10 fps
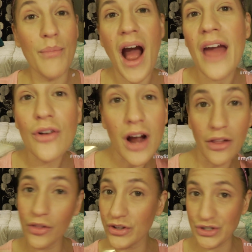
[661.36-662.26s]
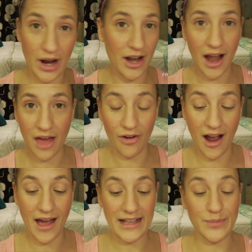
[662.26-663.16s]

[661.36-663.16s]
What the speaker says: Either color looks great on either eyes,